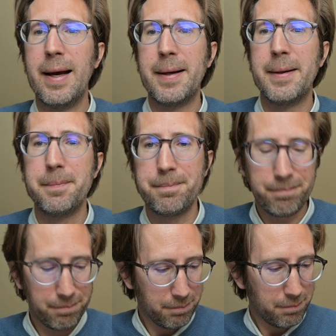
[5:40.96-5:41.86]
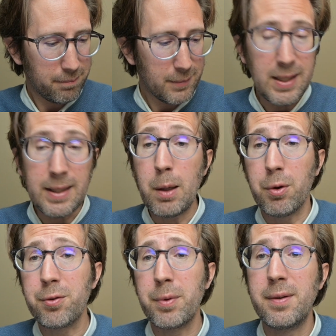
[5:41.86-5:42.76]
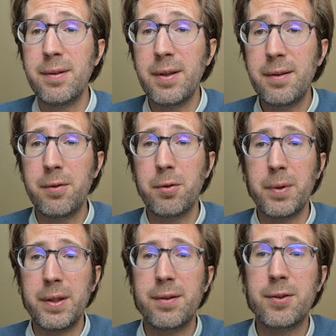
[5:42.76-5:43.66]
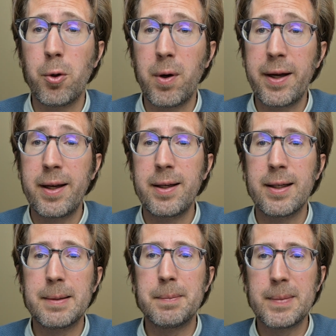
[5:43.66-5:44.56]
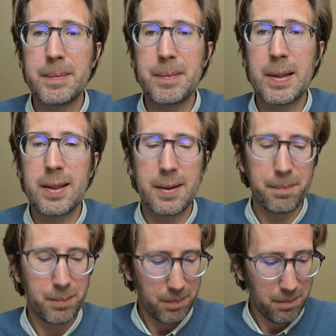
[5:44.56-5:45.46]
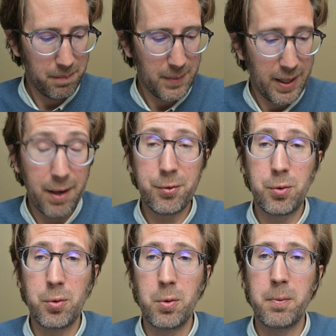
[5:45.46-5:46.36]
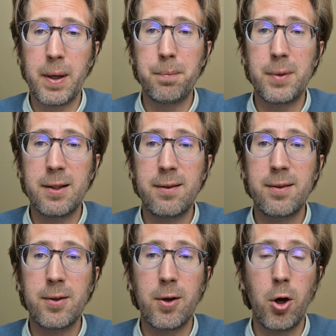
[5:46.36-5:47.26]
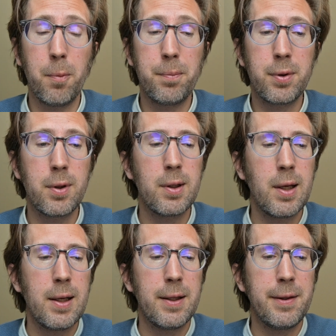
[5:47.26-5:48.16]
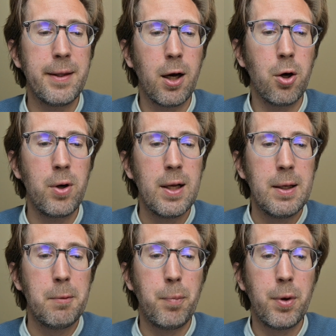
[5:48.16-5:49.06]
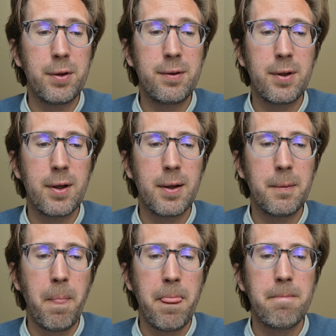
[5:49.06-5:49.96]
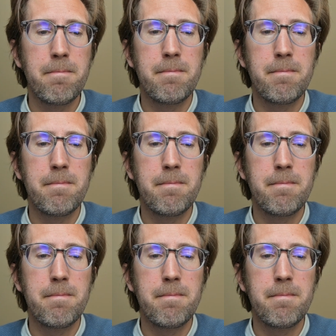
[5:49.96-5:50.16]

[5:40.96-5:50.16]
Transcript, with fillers: Um, that was 26 degrees, so I um, um have to wrap this up now. But um,